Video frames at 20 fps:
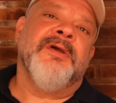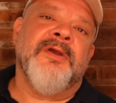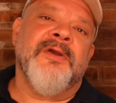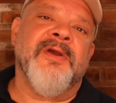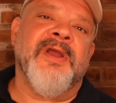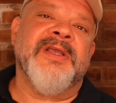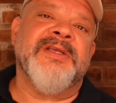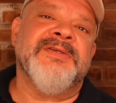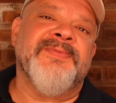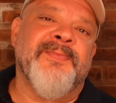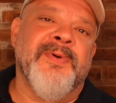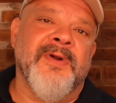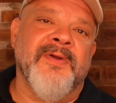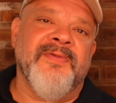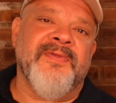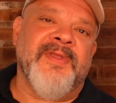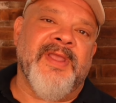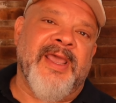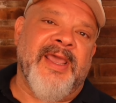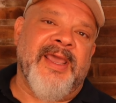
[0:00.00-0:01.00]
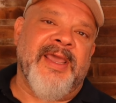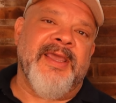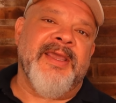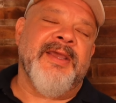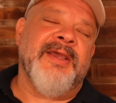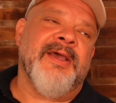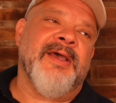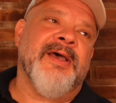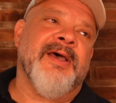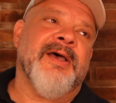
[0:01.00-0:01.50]
Craig's birthday,
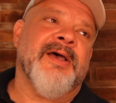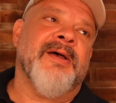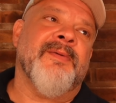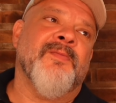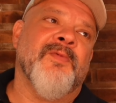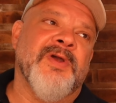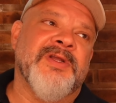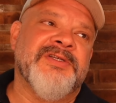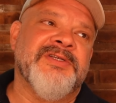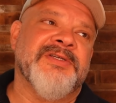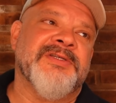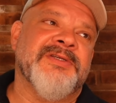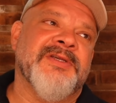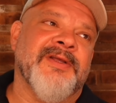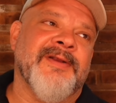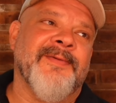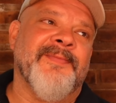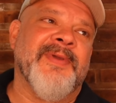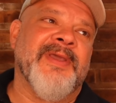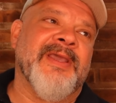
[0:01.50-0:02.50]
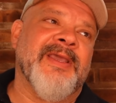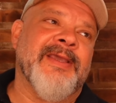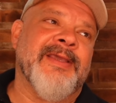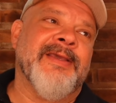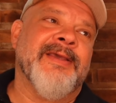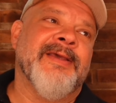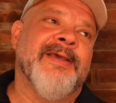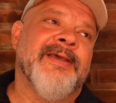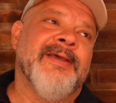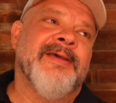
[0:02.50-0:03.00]
um, which is going to
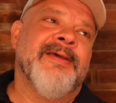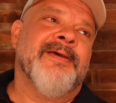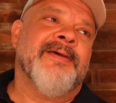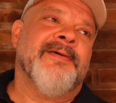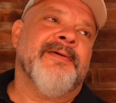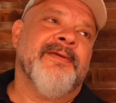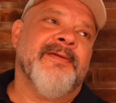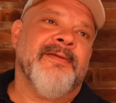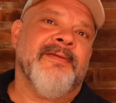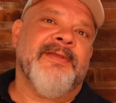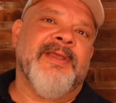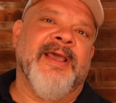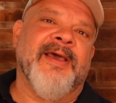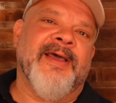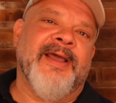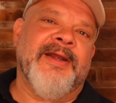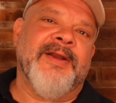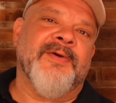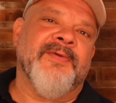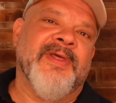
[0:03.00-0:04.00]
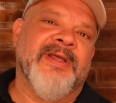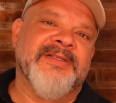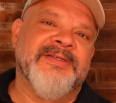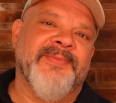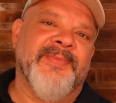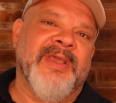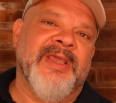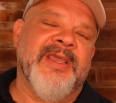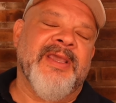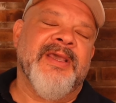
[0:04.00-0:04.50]
be, yeah, I know
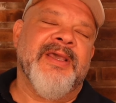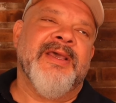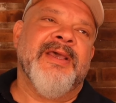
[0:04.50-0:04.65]
that's me.